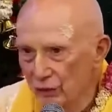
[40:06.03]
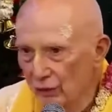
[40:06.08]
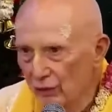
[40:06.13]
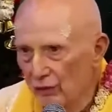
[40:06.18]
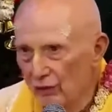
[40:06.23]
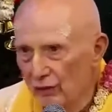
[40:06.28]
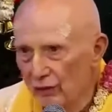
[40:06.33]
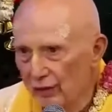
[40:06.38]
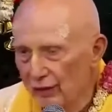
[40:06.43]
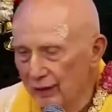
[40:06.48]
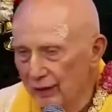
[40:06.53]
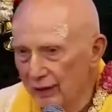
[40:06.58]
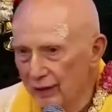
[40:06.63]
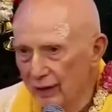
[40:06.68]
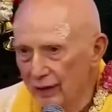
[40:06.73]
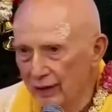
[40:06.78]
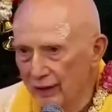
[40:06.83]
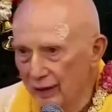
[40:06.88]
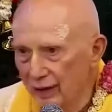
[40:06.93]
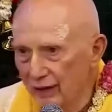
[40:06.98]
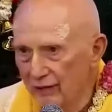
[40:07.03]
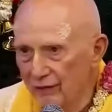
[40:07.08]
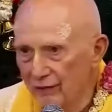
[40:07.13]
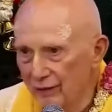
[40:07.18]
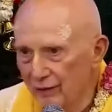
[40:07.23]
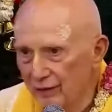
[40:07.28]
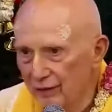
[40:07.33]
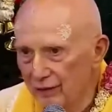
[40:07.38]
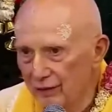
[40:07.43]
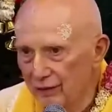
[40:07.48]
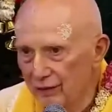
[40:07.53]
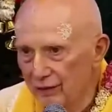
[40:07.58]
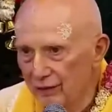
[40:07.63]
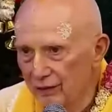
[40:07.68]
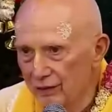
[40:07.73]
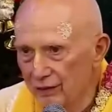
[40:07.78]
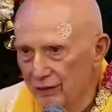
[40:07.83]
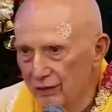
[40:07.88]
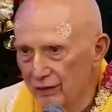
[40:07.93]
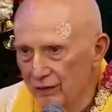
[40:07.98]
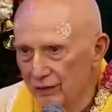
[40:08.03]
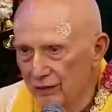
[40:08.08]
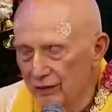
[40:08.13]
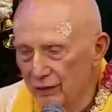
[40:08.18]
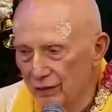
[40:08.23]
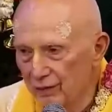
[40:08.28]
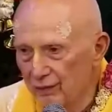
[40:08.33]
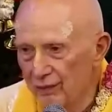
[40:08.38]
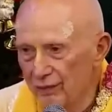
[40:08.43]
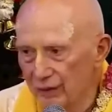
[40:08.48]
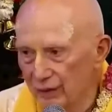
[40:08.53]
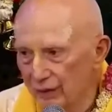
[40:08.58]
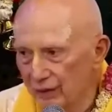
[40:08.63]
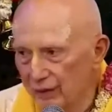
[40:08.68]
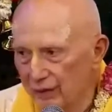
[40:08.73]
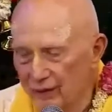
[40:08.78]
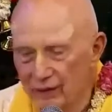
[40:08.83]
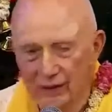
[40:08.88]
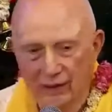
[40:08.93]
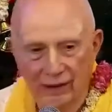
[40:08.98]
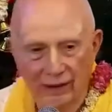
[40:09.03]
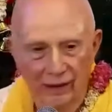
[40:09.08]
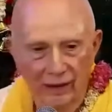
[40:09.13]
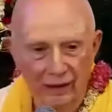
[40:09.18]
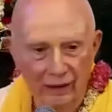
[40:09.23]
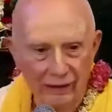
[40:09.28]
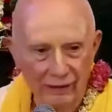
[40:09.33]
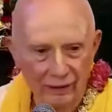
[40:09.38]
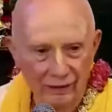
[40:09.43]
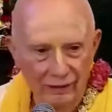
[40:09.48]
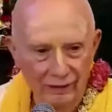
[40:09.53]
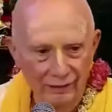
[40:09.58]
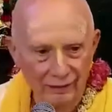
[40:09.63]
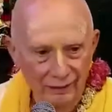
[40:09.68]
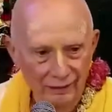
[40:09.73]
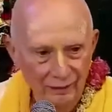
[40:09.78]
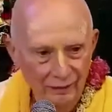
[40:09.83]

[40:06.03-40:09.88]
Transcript: dirt and then I gave it to the pig and then he ate it.